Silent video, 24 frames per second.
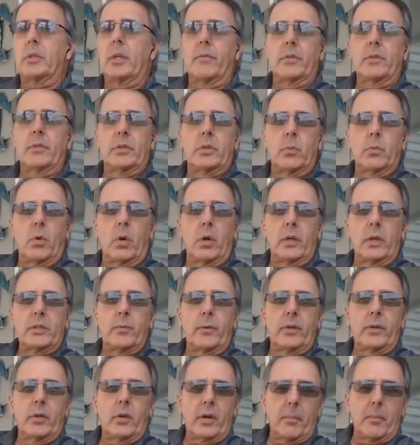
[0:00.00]
Evans, and Ross,
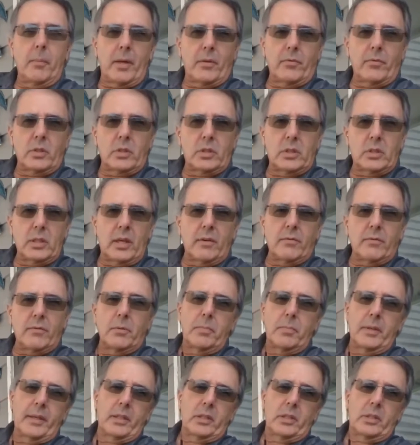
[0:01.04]
we talk about the
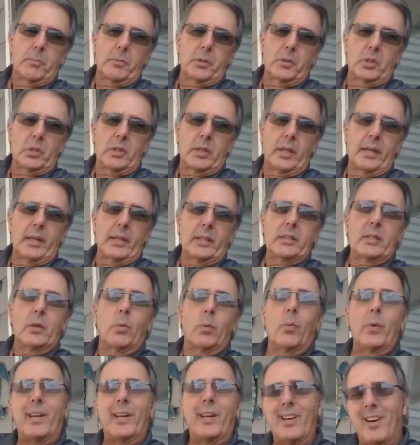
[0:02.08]
7 biggest mistakes that
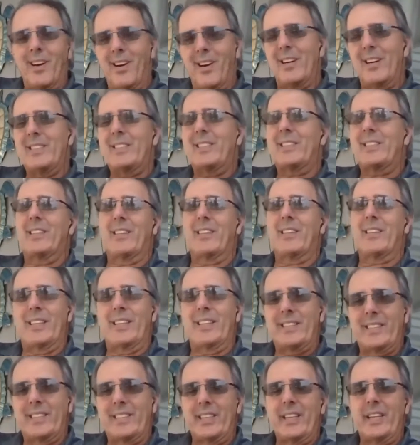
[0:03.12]
we constantly
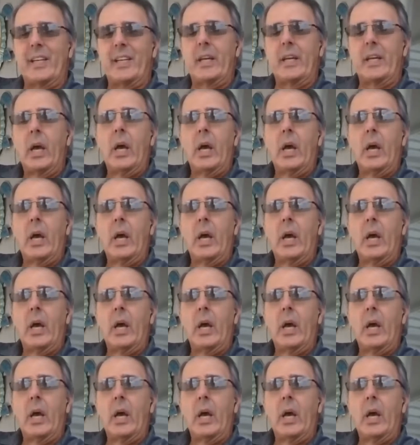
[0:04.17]
see